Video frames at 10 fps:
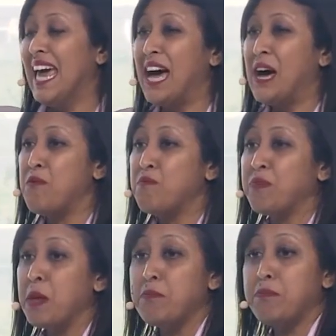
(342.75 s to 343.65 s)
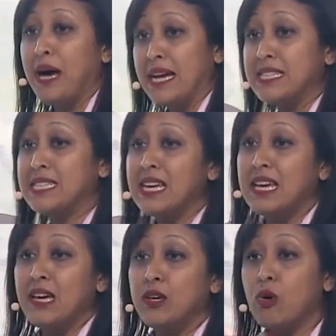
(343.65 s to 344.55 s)
But
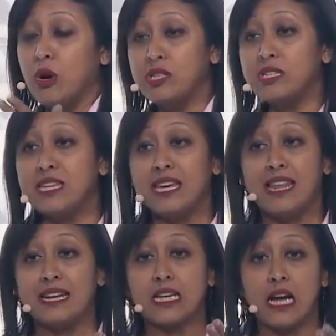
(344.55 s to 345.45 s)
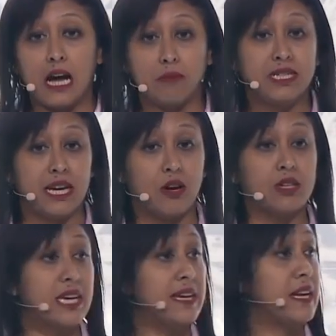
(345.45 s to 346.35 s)
you also see that carbon
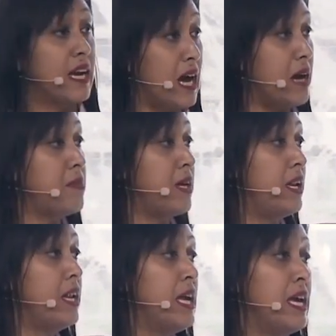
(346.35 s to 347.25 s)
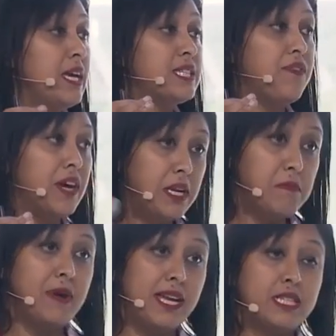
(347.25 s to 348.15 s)
dioxide and carbon is
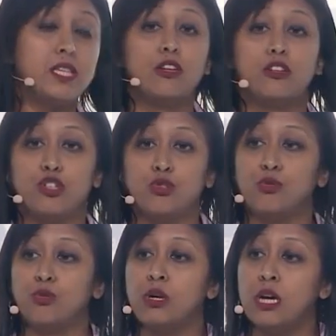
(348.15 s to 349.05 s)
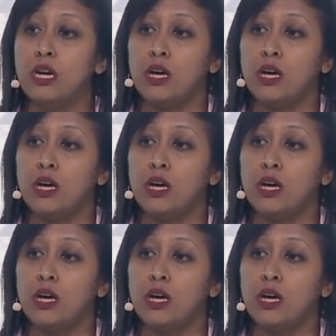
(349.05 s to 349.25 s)
fundamental to